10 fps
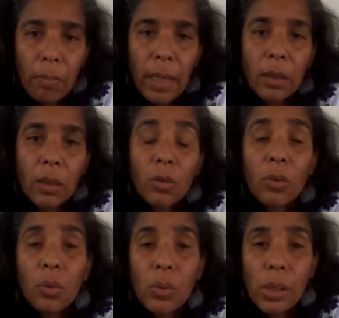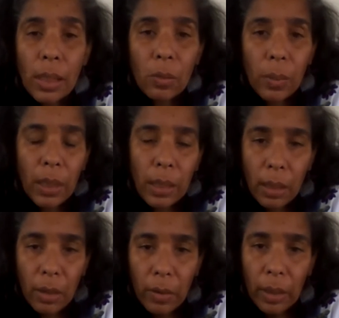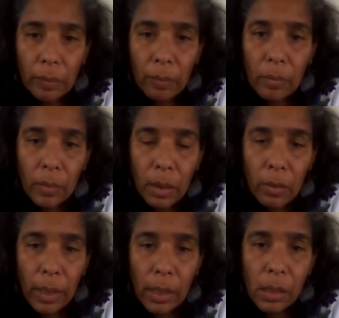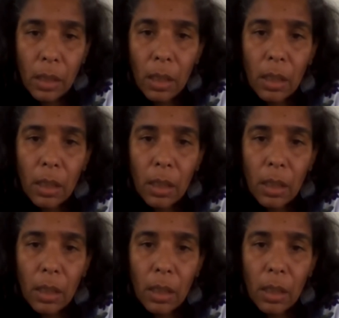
by the news that we are hearing, right?